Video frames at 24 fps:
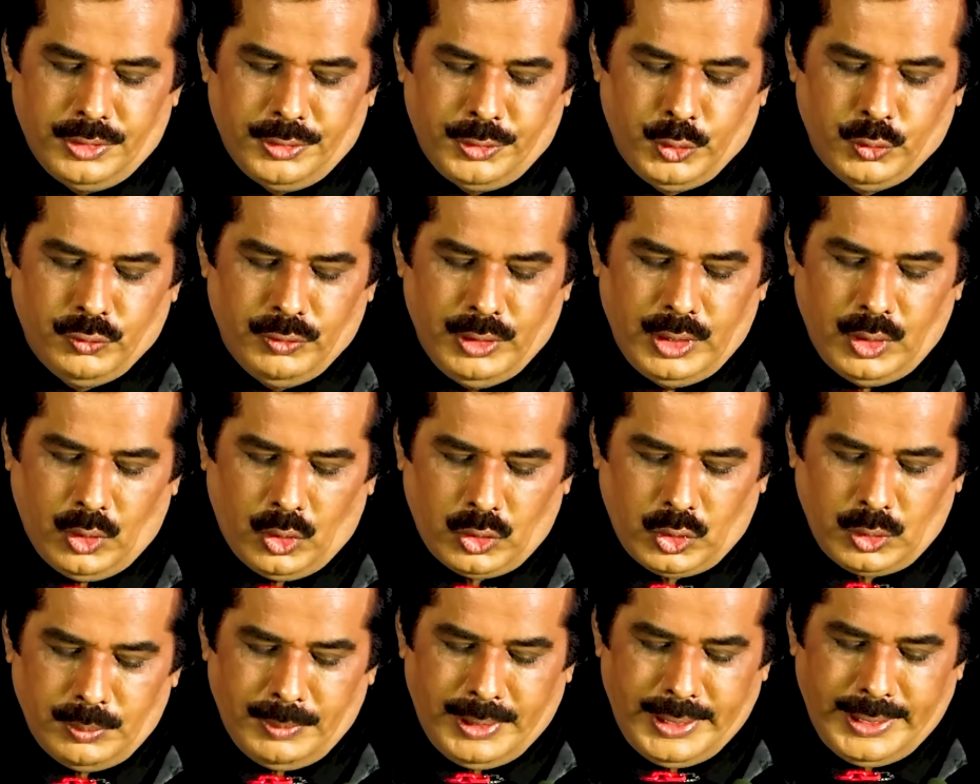You will
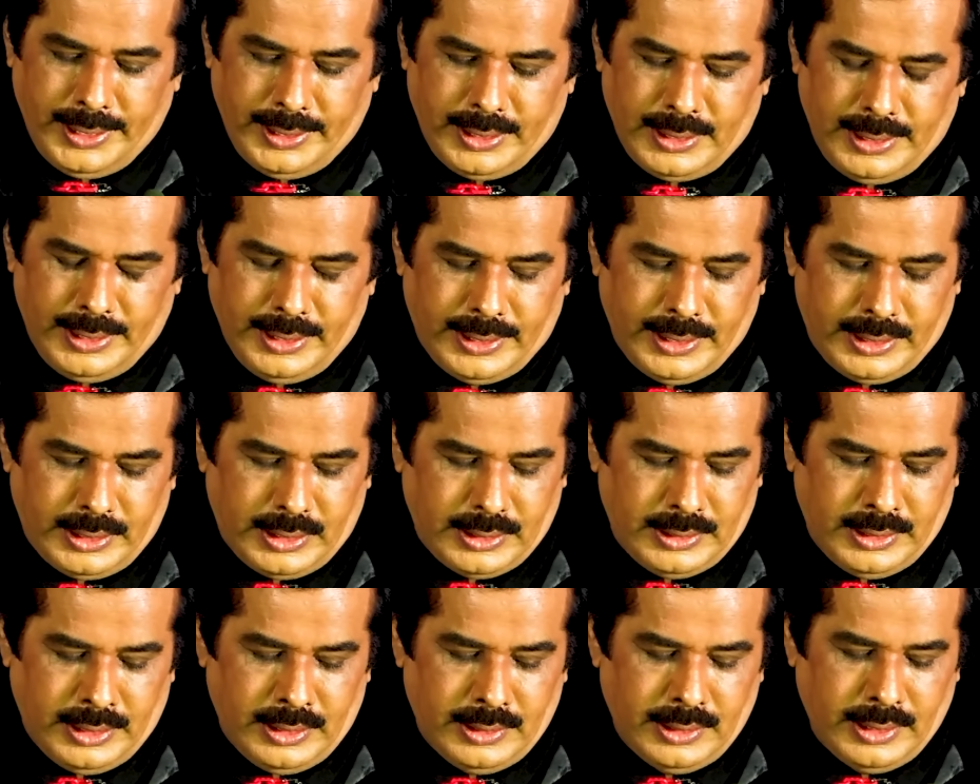automatically get
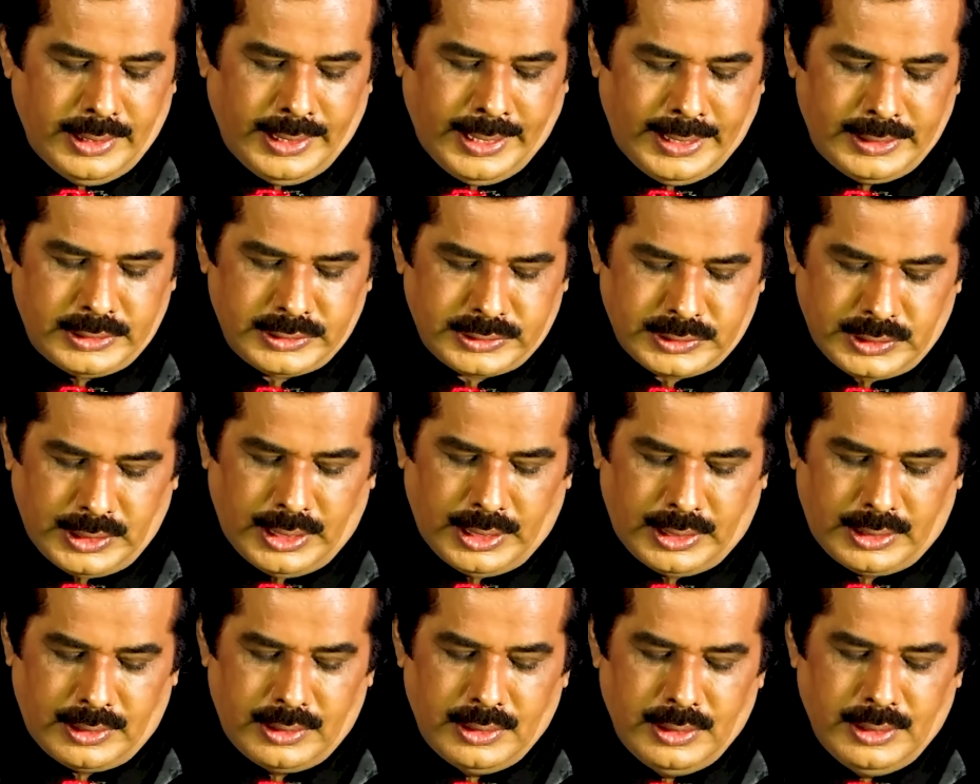a head
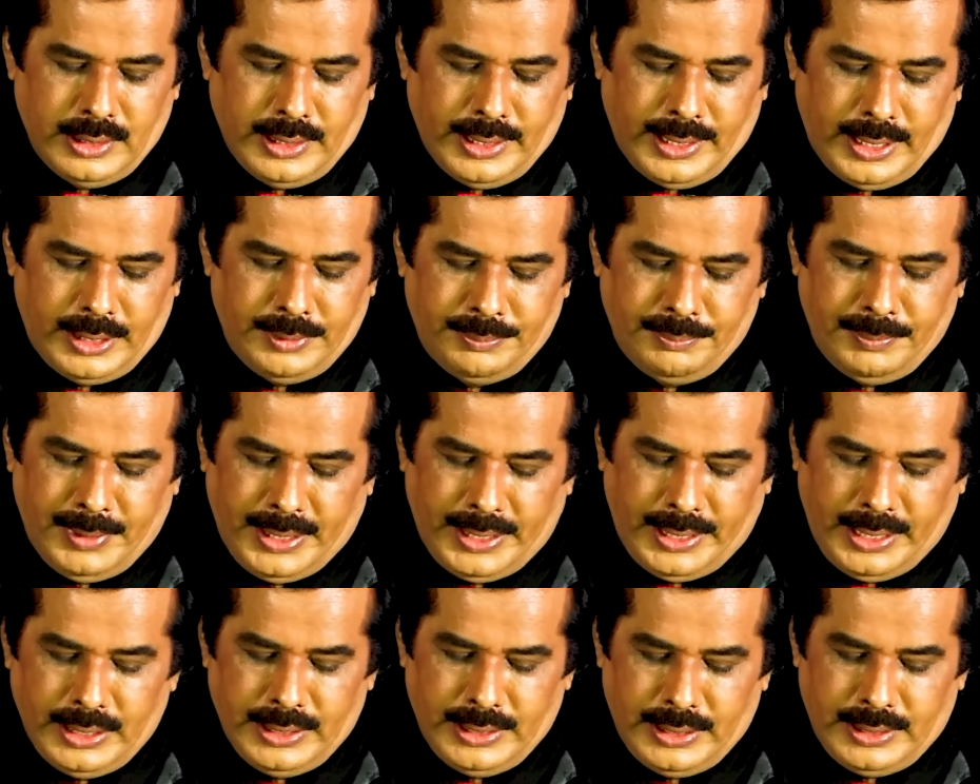start and
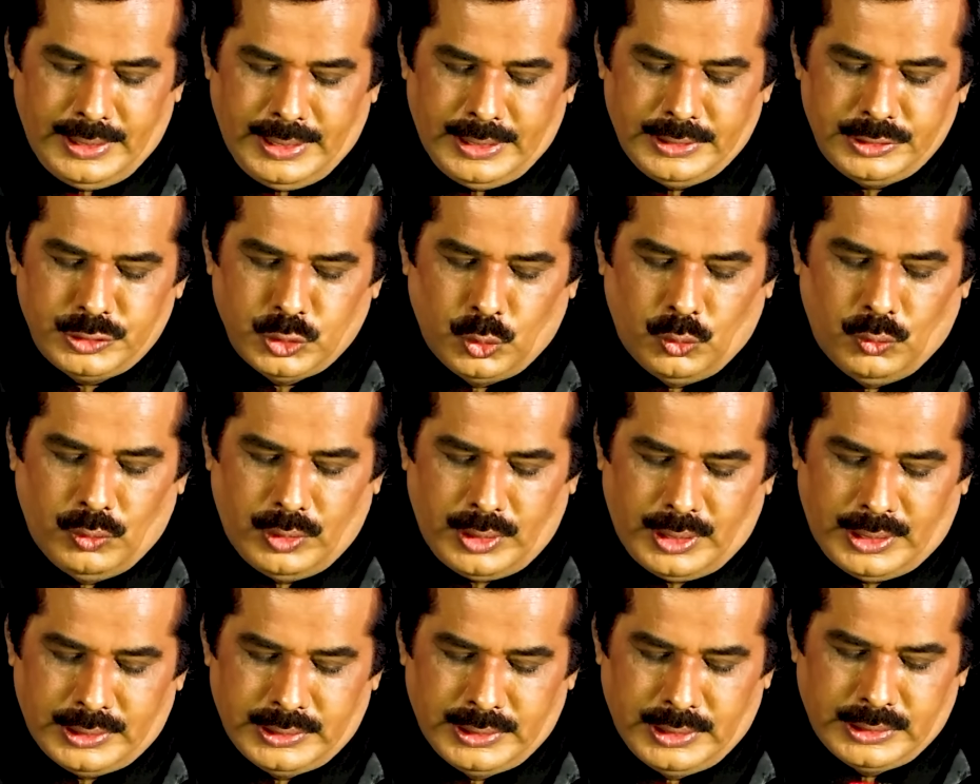maintain an edge over
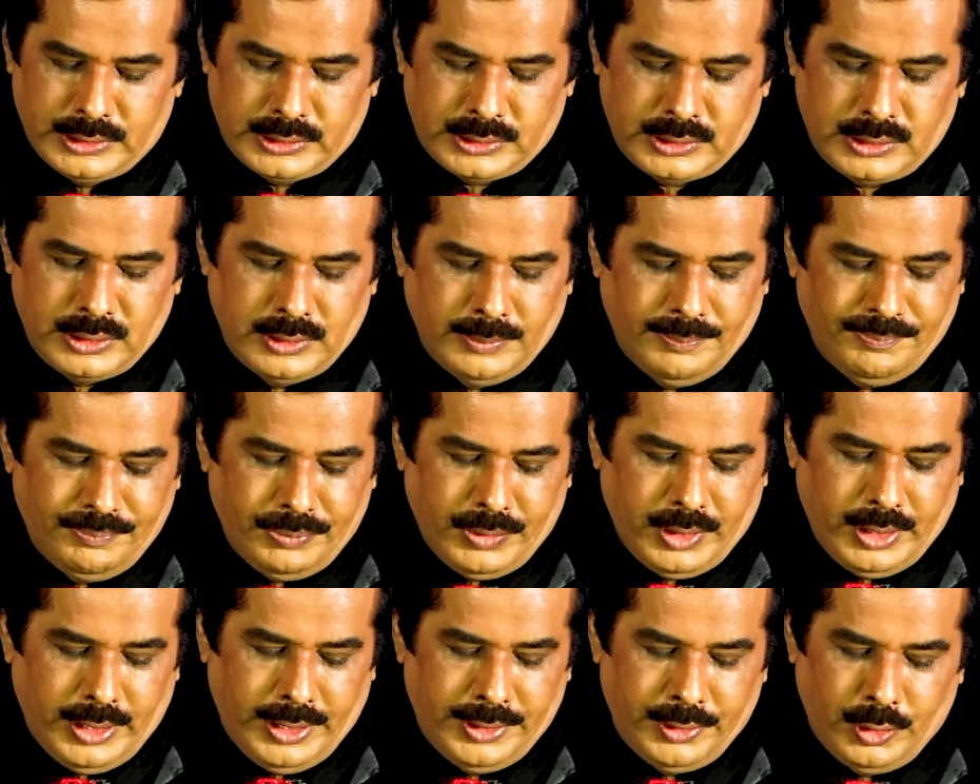others
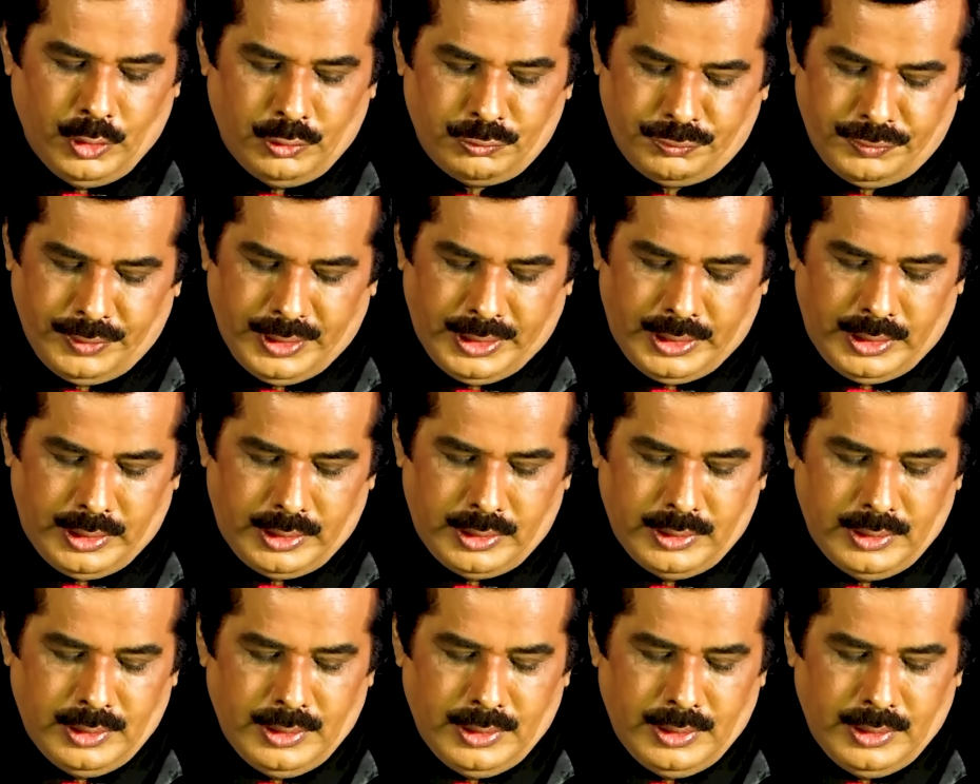in your field,